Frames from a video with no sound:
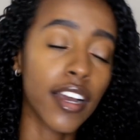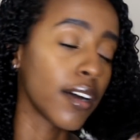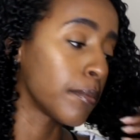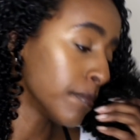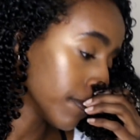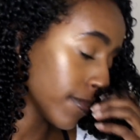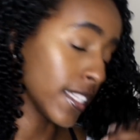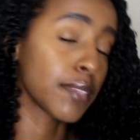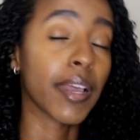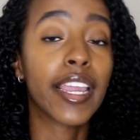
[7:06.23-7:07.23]

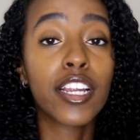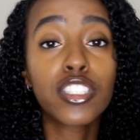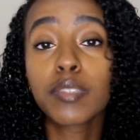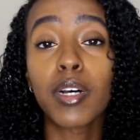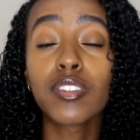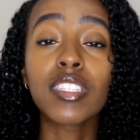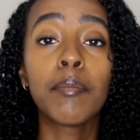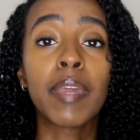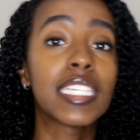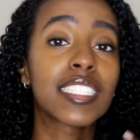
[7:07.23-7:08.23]
My hair smells
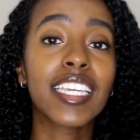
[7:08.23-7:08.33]
amazing.